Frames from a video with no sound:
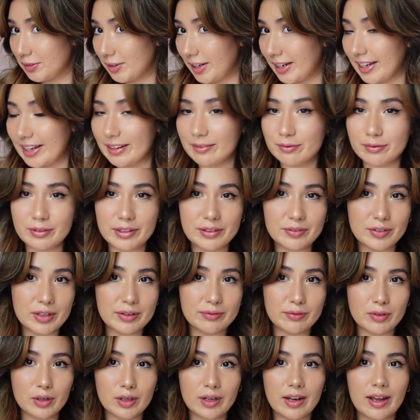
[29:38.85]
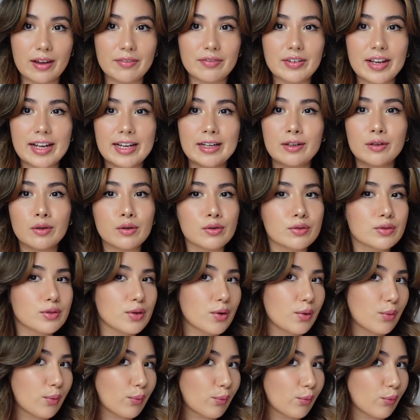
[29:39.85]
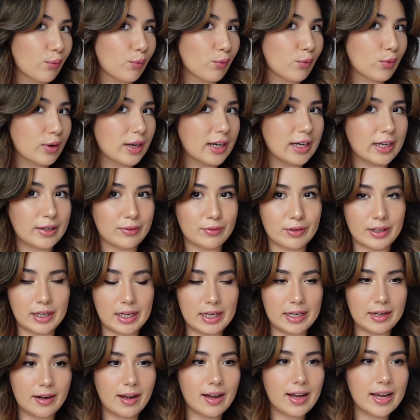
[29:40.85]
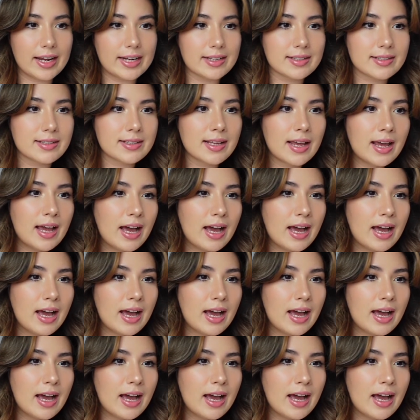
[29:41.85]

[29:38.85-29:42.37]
Like even in real life, it looks really nice.